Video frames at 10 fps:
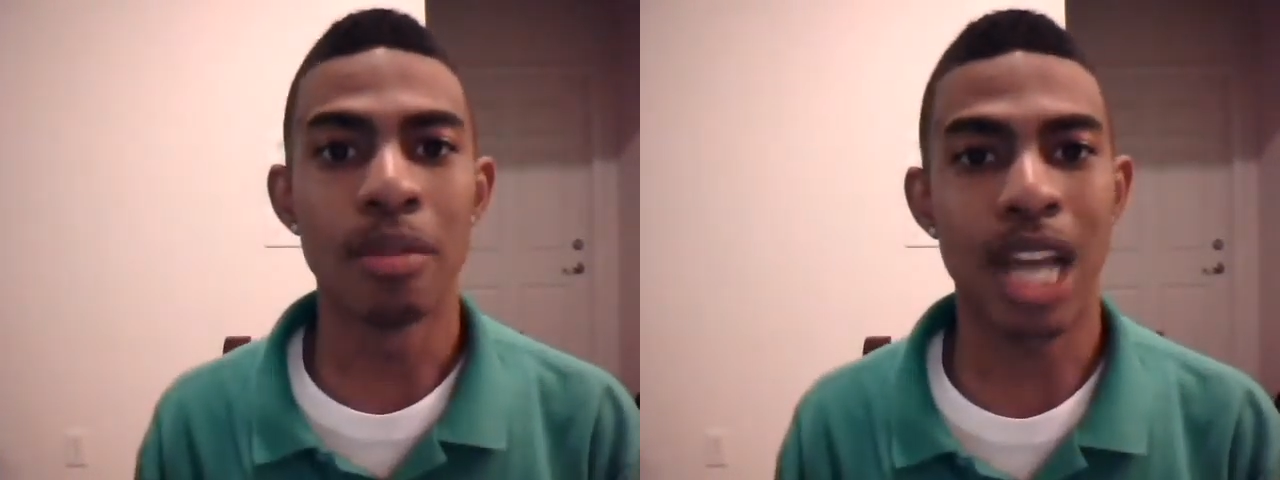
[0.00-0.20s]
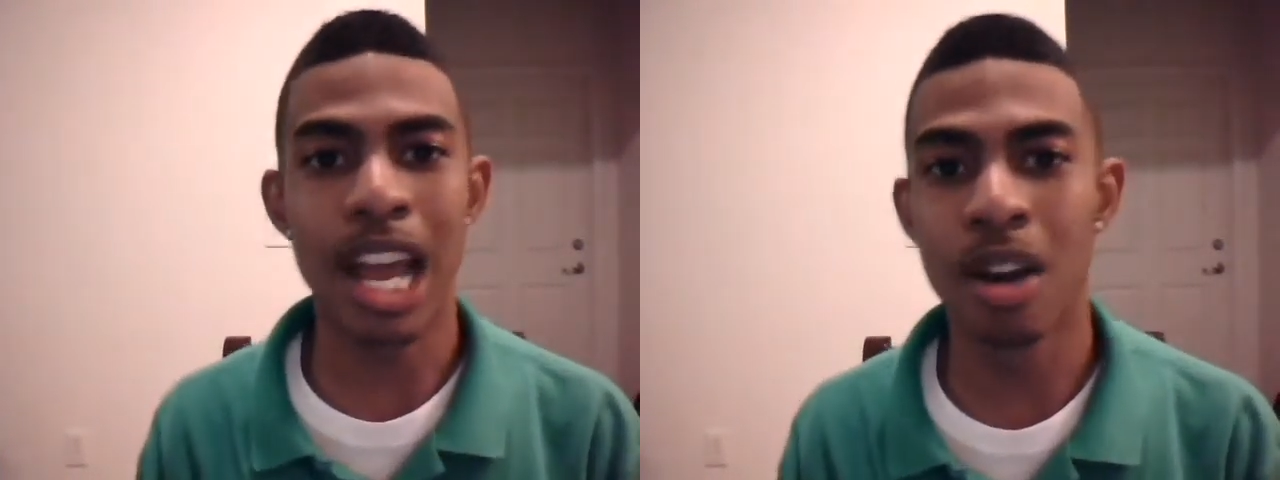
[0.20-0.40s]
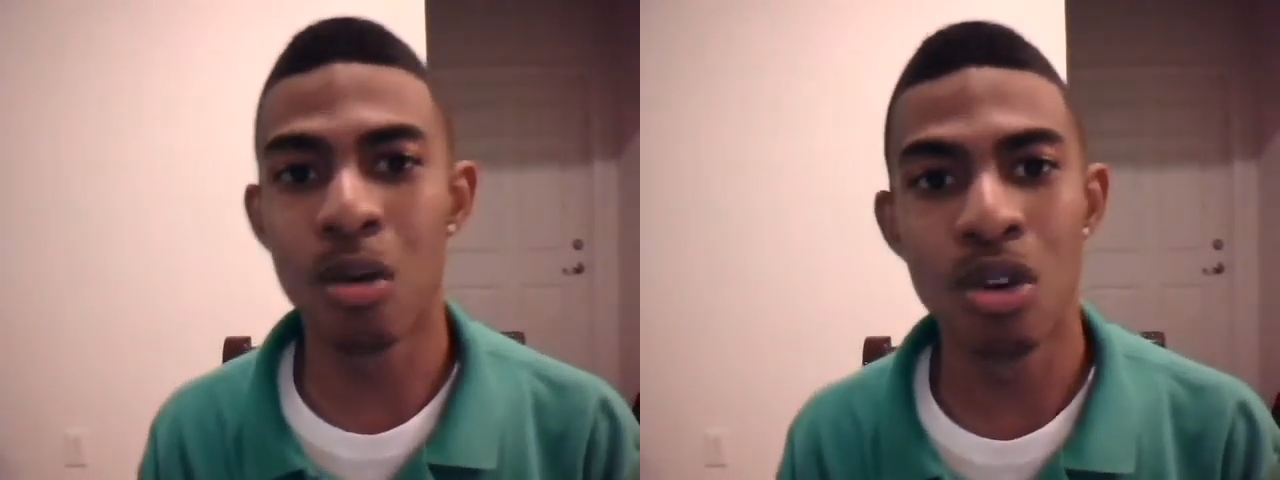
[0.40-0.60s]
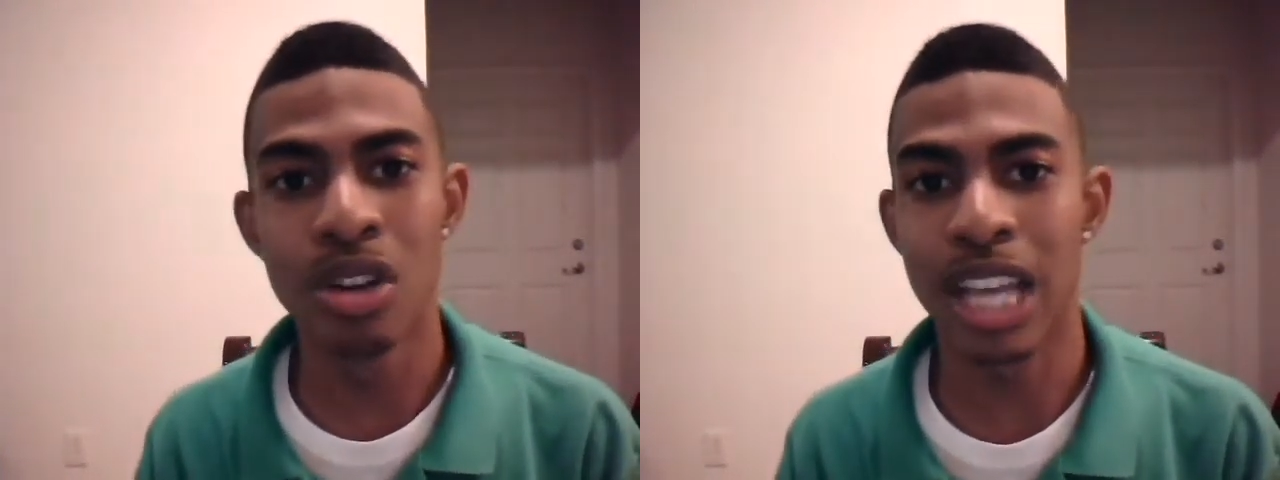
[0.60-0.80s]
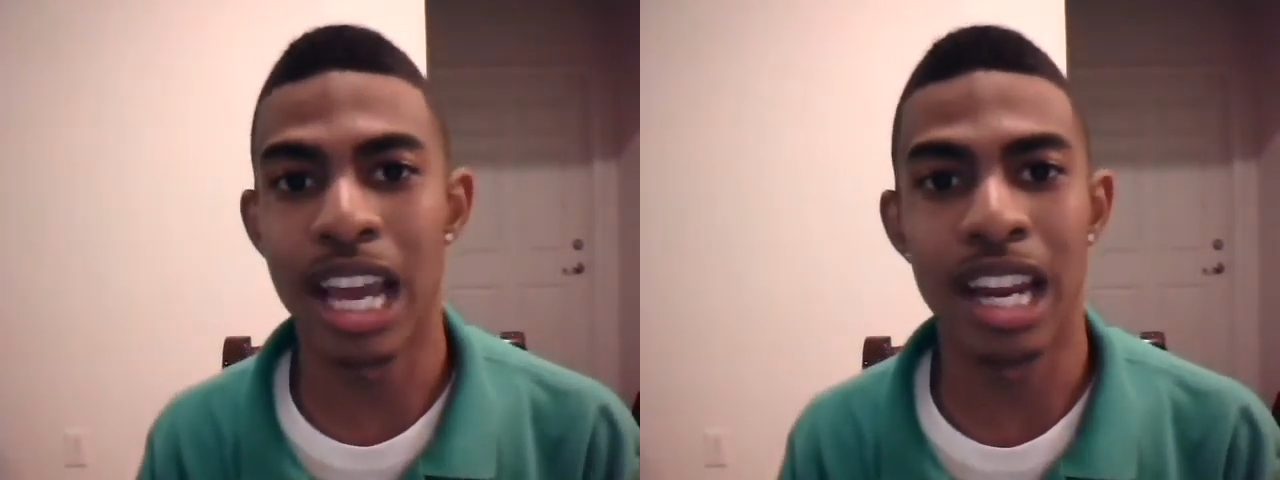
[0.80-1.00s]
Tiger
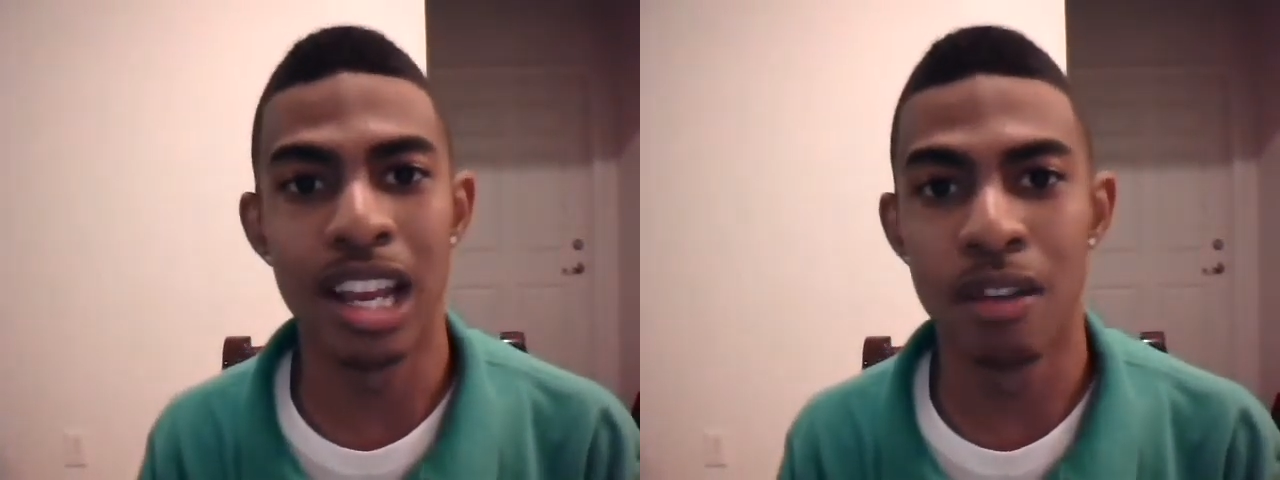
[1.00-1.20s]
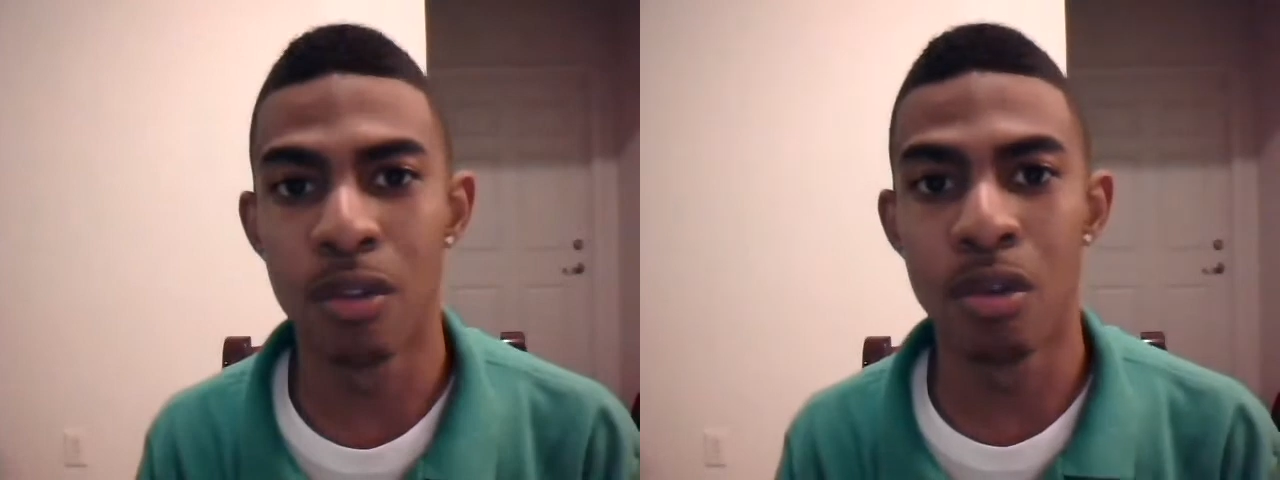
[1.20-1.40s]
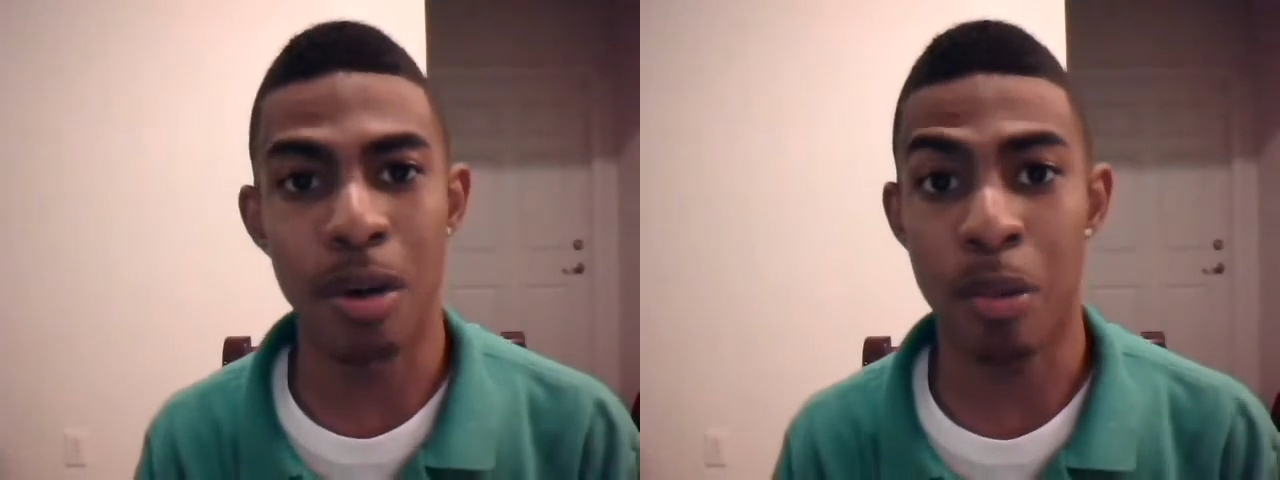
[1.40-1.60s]
Woods had an interview and